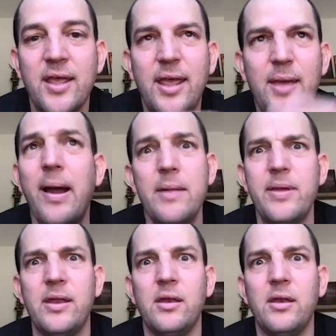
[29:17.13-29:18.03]
It might have
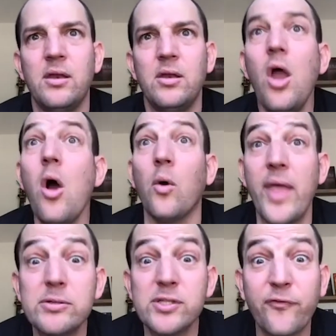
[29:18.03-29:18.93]
been, no, that
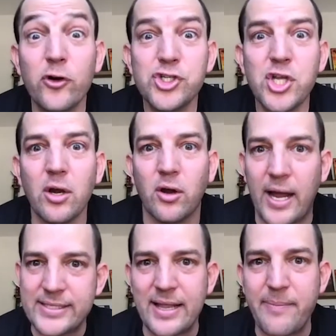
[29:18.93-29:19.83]
was the first year. I
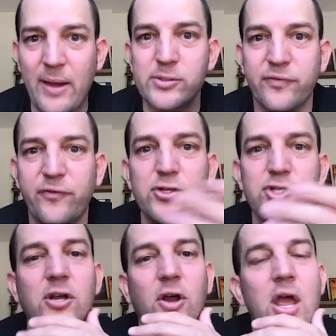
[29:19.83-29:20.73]
take that back. It was the first
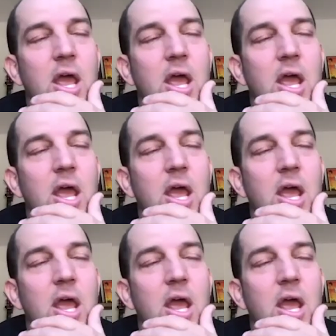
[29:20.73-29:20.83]
year.